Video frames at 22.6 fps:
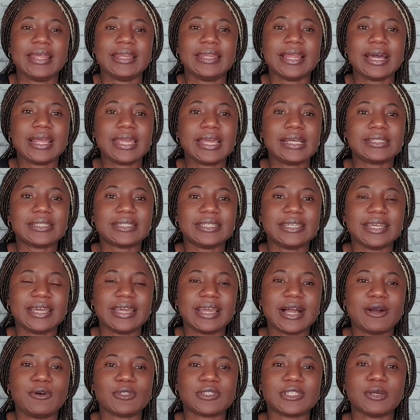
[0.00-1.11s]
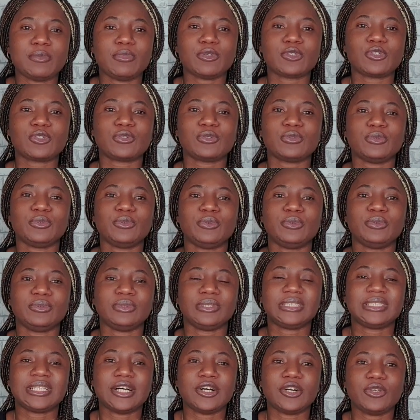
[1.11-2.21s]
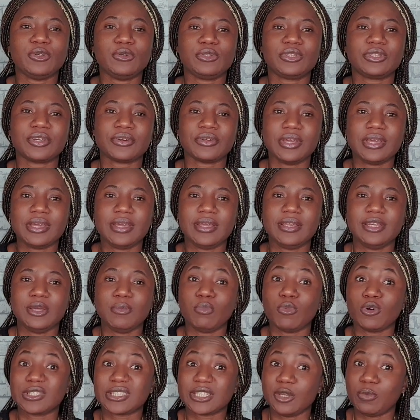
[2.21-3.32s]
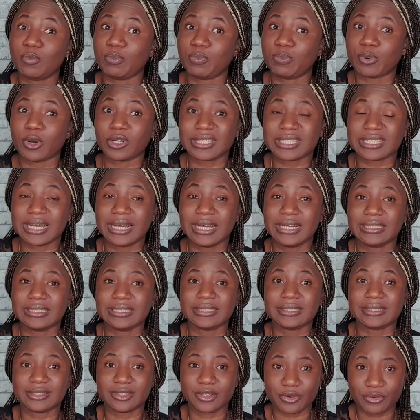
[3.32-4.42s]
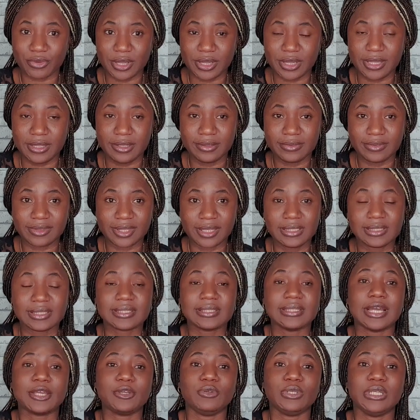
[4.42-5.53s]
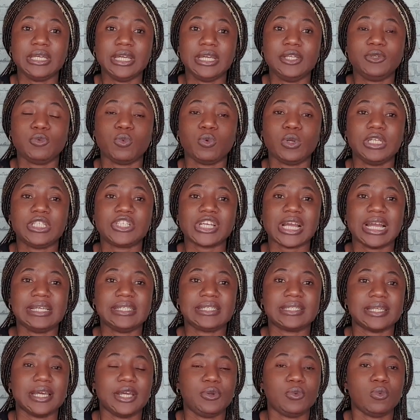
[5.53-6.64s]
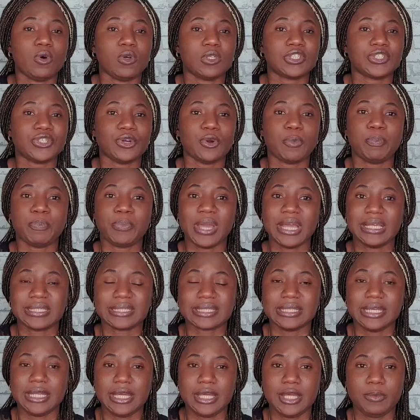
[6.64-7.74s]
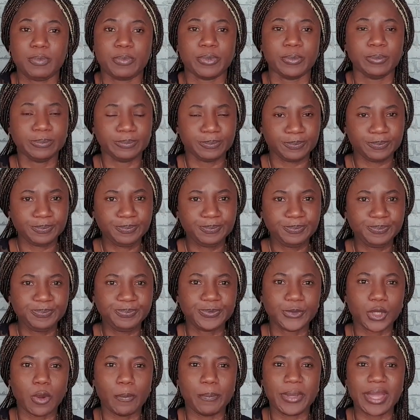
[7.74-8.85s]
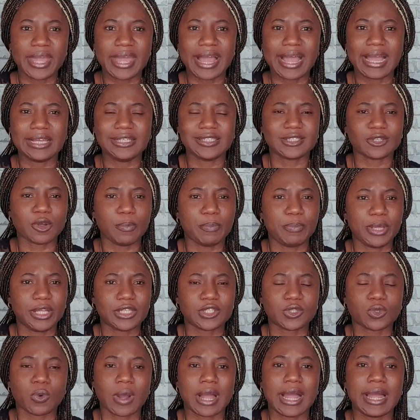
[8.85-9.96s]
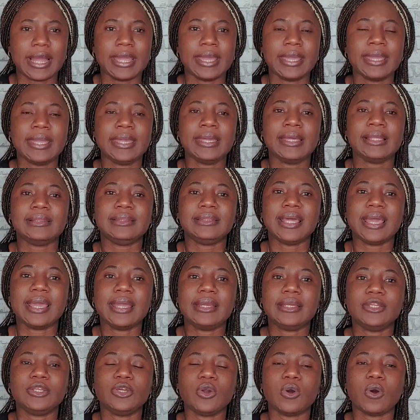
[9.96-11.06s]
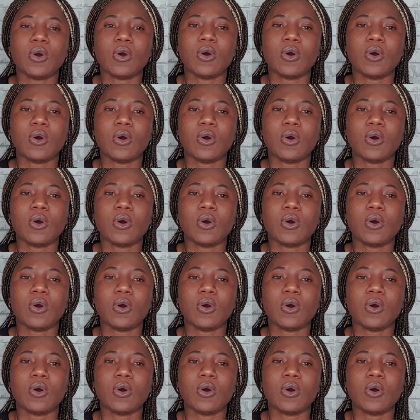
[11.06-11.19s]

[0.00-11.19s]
Now, yesterday, I was able to tell you the most important three things that you need, which I said was your payslip, your B1 or B2, then